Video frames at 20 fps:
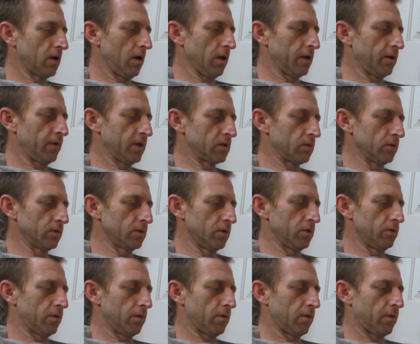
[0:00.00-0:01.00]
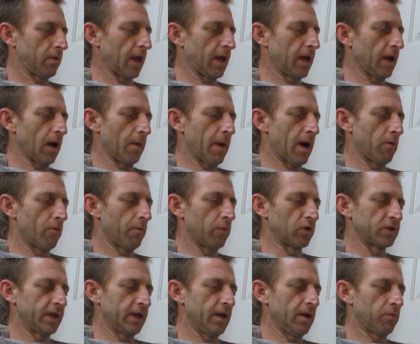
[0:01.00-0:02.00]
individuals who thinking about
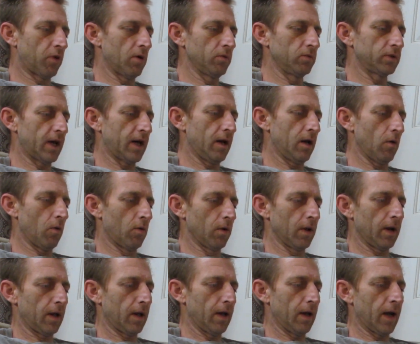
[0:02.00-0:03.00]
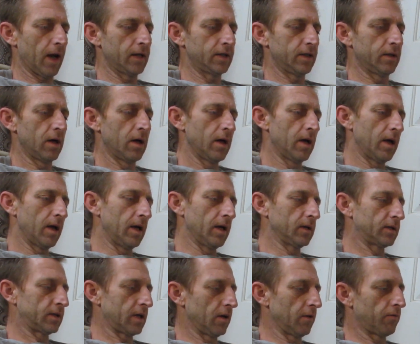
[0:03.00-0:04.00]
proceeding pro se or engaging
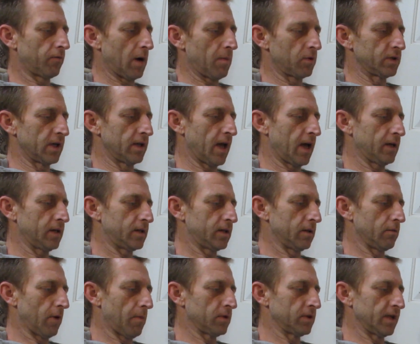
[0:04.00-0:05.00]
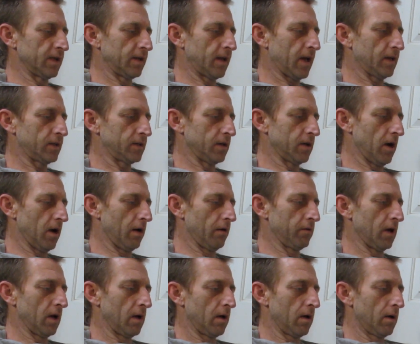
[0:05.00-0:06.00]
in self-representation
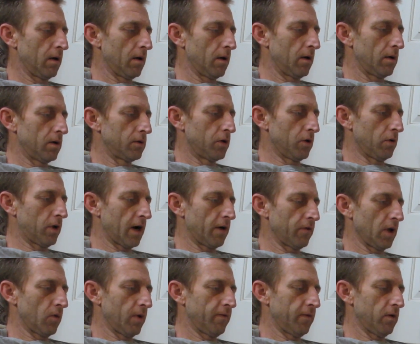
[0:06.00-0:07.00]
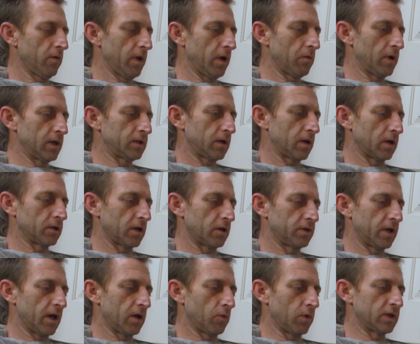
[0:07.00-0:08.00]
to carefully review the risk
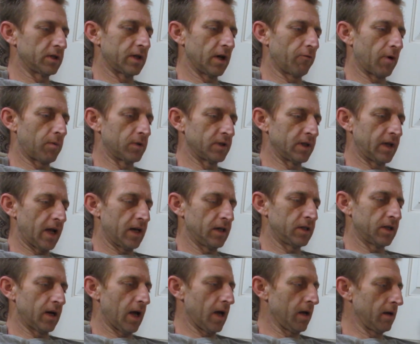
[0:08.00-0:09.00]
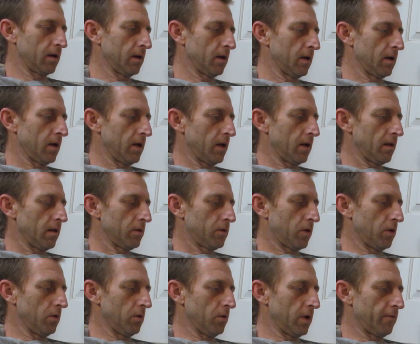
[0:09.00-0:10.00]
associated with self-representation and
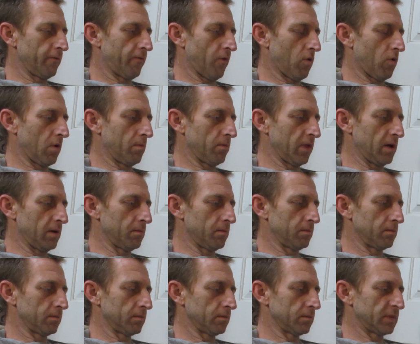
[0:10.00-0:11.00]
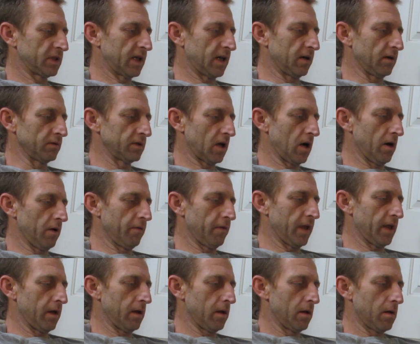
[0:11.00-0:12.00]
to inform themselves of
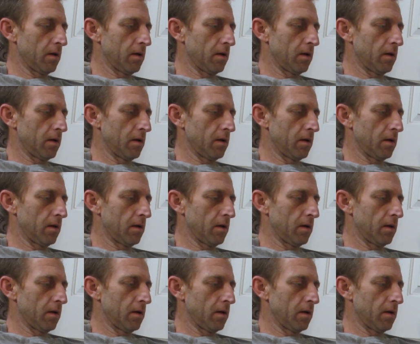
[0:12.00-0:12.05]
the